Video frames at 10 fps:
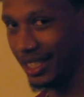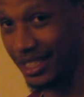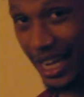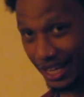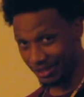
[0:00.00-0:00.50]

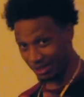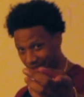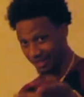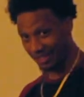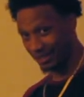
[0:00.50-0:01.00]

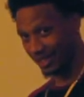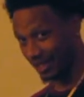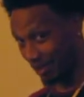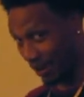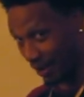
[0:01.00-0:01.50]
Daniel,
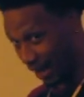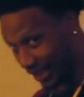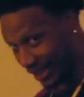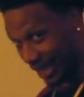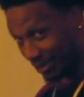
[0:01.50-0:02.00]
the man behind
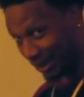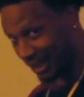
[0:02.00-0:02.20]
the camera,